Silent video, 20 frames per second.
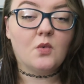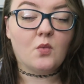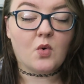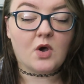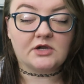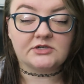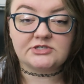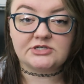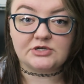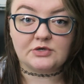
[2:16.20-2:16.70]

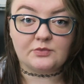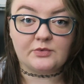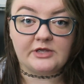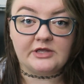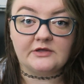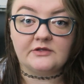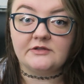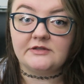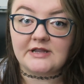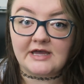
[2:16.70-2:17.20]
wash your
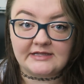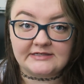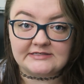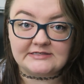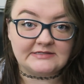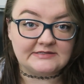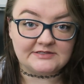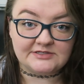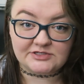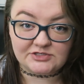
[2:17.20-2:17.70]
wheel not
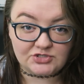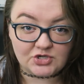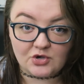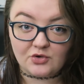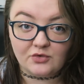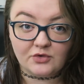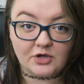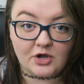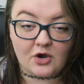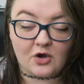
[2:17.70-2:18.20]
to
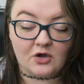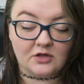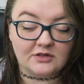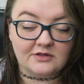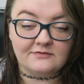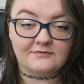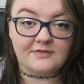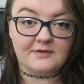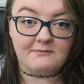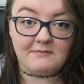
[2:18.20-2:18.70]
soak all
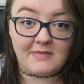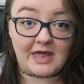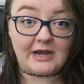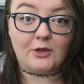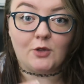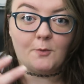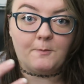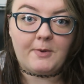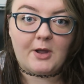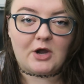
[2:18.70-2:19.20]
of the
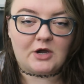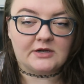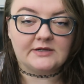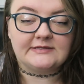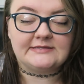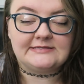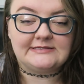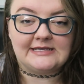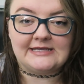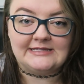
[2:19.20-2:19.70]
metal
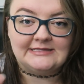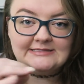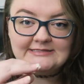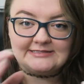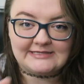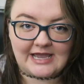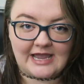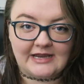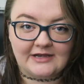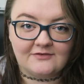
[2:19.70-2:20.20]
parts
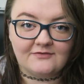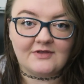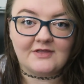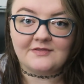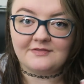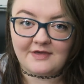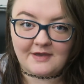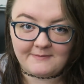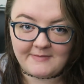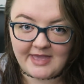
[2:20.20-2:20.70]
inside of
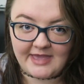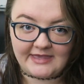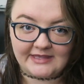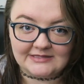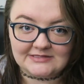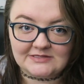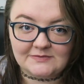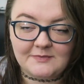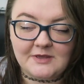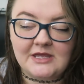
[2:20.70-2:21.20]
it that make
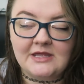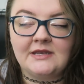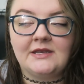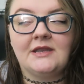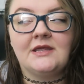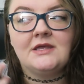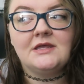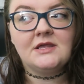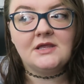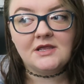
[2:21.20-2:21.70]
it
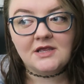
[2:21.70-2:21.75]
spin,